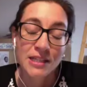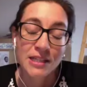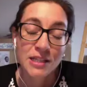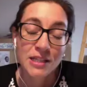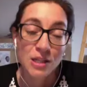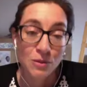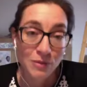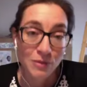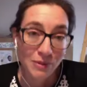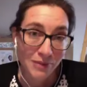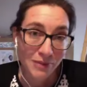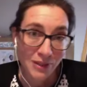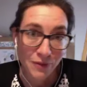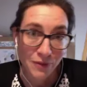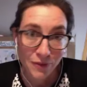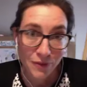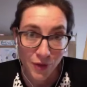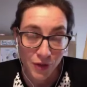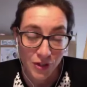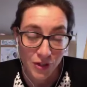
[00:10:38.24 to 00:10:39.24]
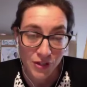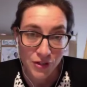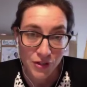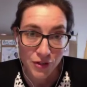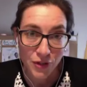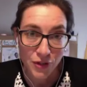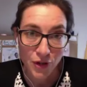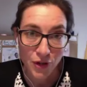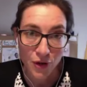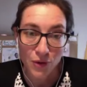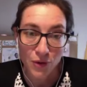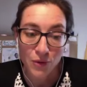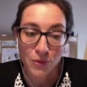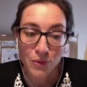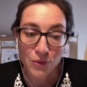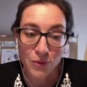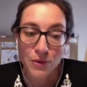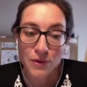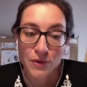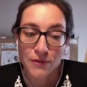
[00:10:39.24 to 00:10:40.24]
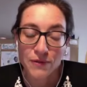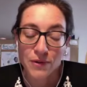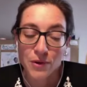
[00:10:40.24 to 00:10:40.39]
So we will first go